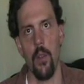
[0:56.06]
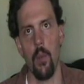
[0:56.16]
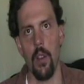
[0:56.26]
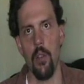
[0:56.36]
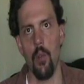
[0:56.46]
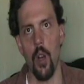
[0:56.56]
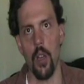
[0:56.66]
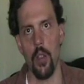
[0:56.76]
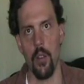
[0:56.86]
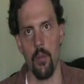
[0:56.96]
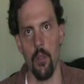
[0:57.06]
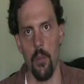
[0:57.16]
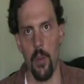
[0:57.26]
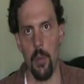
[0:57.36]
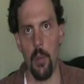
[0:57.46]
when you walk into the
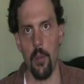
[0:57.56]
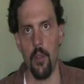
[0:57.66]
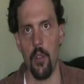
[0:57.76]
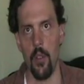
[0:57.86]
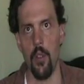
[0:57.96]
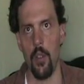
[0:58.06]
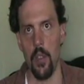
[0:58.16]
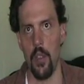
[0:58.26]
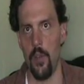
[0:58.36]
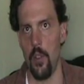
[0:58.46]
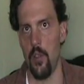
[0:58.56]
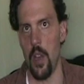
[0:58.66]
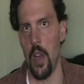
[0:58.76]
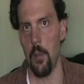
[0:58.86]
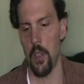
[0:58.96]
room, the people who, who can give you
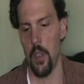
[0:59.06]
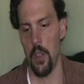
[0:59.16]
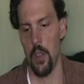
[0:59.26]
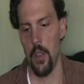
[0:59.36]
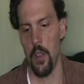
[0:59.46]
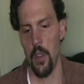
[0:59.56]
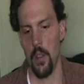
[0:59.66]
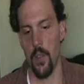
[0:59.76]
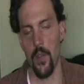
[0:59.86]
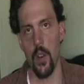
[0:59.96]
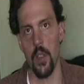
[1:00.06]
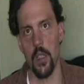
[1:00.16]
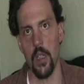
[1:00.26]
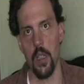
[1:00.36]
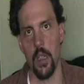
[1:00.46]
jobs. The
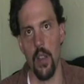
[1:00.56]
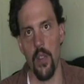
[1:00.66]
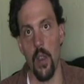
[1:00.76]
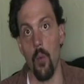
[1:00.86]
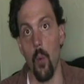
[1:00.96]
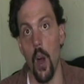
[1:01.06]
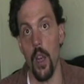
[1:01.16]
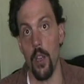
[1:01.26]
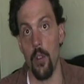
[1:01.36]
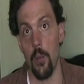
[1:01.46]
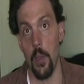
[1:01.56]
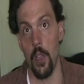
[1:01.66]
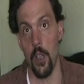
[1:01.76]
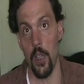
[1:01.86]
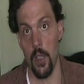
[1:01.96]
first is they want you to be
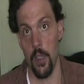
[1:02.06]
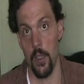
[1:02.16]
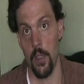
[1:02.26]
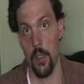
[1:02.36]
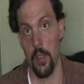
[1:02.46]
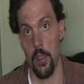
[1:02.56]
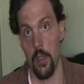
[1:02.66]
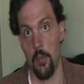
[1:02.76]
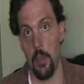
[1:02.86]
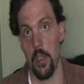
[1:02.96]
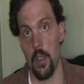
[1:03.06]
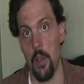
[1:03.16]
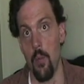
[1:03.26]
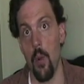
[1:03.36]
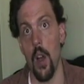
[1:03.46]
good because they
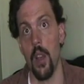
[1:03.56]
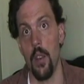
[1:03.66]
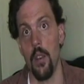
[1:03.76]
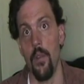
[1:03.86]
want